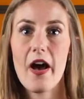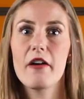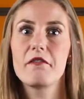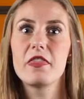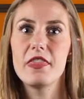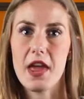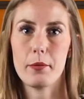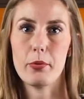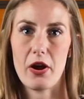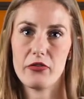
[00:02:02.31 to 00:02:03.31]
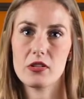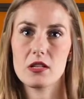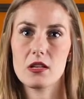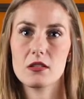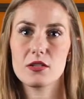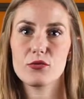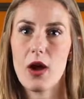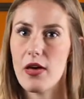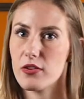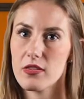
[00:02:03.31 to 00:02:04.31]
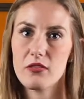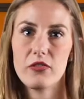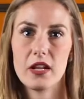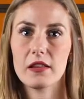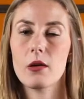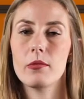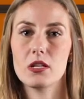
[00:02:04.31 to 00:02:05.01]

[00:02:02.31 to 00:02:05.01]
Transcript: of their preferences rather than fitting them